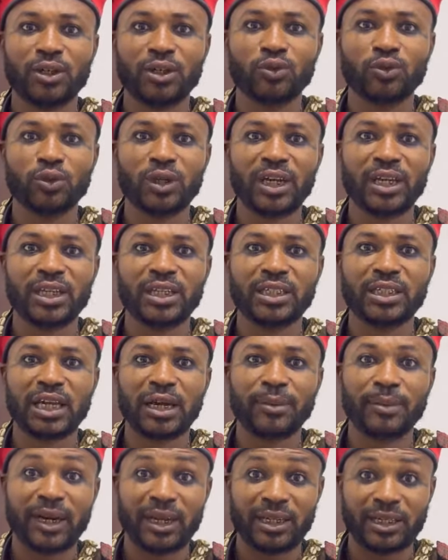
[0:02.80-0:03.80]
you,
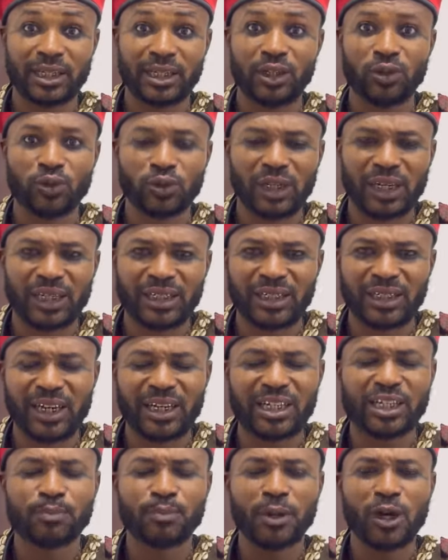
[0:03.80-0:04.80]
anytime I tell you that there
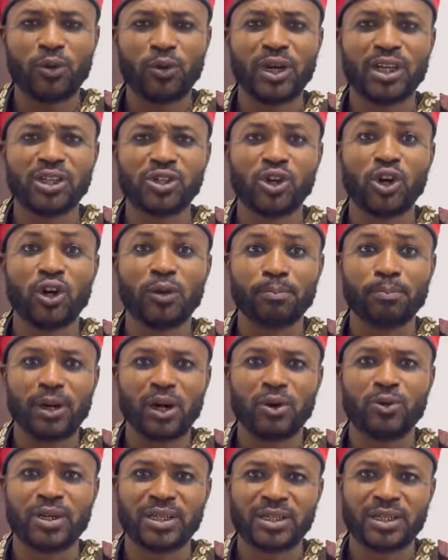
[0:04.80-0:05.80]
is powers on
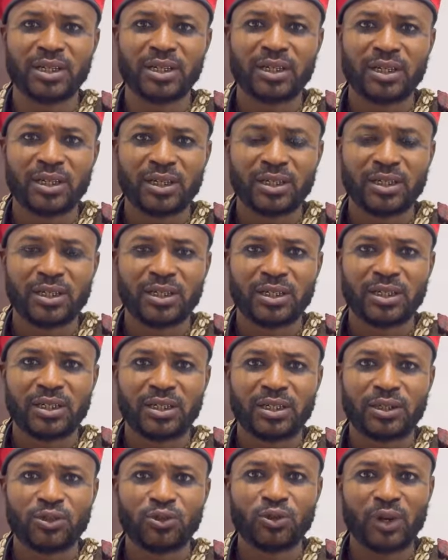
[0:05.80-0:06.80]
powers.
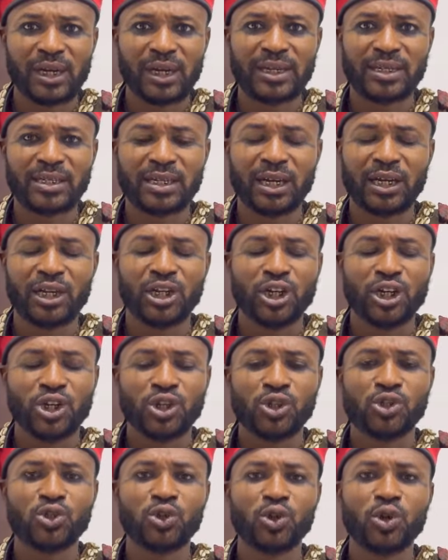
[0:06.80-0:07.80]
You understand?
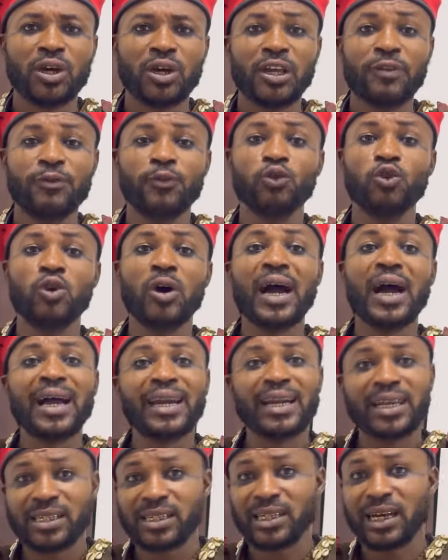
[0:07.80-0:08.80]
So if you don't
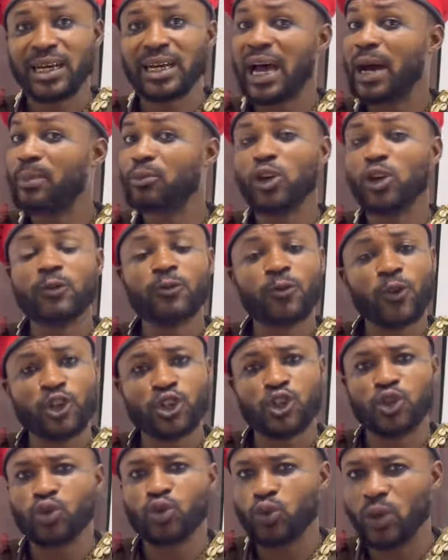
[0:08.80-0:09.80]
understand, I'm not
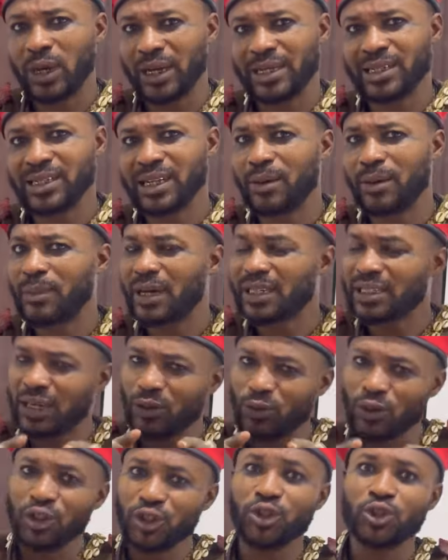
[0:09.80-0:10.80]
forcing you to understand, but I
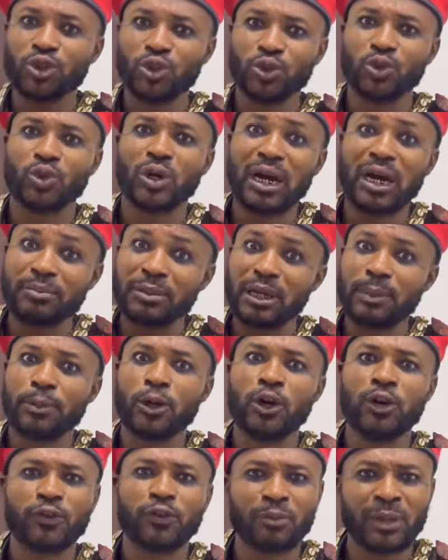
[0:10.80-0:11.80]
want you to know I'm the
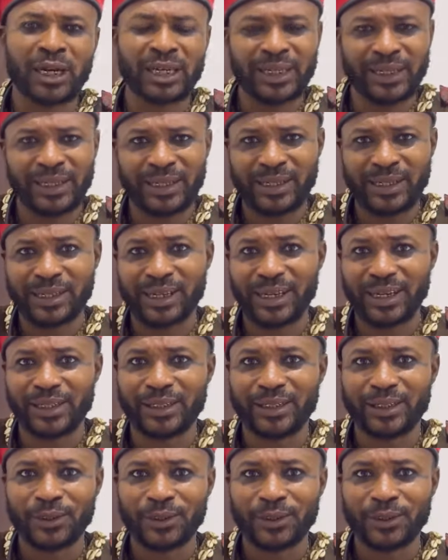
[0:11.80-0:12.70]
powerful man in this earth.